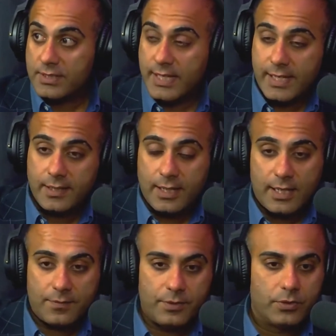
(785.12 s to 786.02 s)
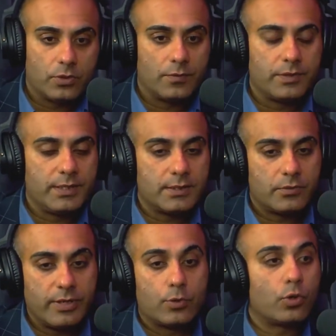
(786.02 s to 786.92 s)
half, of these
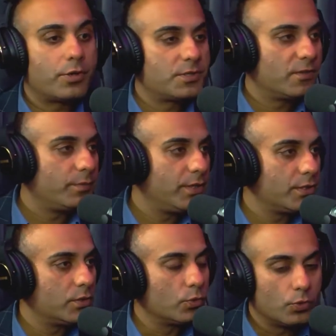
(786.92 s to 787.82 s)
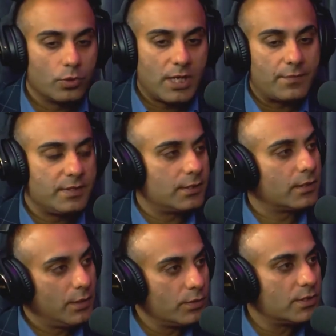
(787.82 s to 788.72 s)
3/4 of patients who don't have these
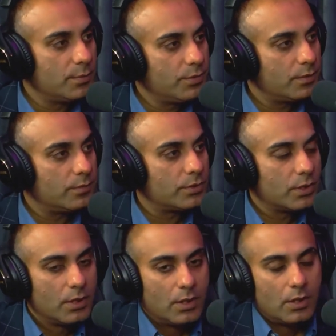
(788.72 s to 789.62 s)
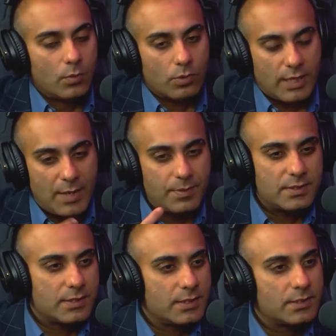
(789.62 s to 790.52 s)
acute symptoms, what happens
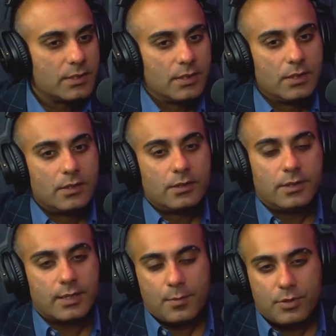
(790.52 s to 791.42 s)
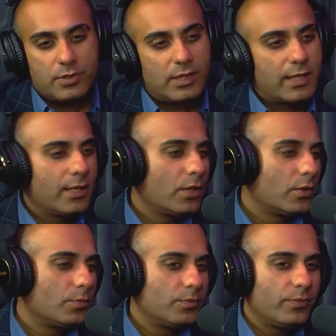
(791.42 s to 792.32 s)
is they come to you, they're like,
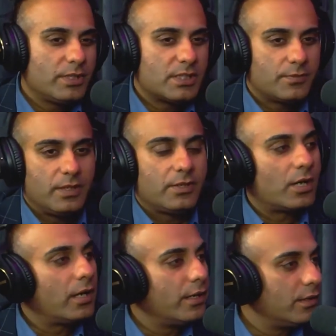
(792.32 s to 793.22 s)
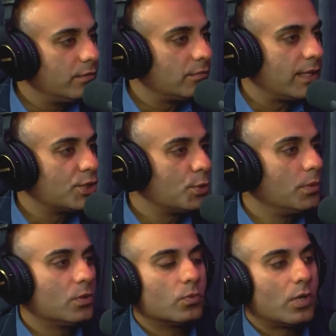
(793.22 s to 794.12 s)
we just feel tired. I used to be able to
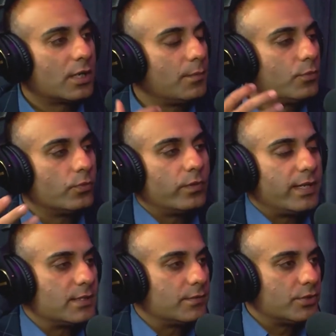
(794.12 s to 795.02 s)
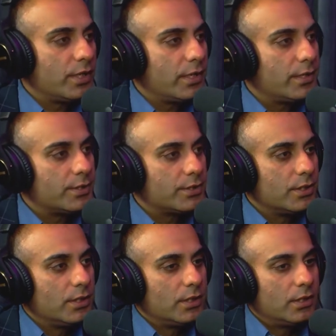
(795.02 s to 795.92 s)
walk up 2 flights of stairs,
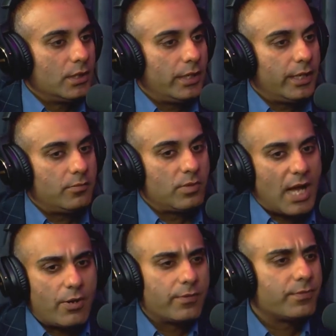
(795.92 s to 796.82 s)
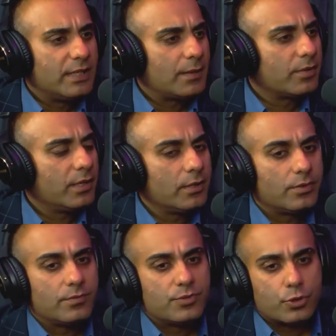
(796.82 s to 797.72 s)
and now I feel I'm getting
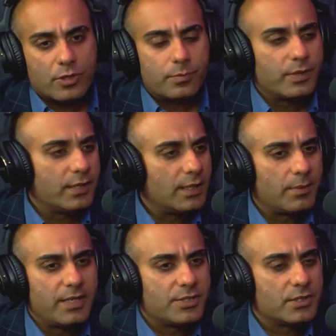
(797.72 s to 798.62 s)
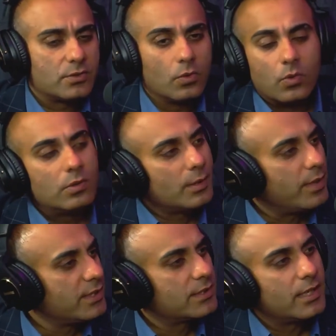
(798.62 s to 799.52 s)
short of breath. Am I just old? Am I
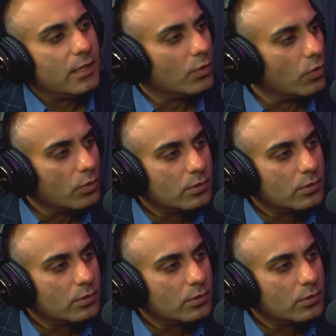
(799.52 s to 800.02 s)
just getting old?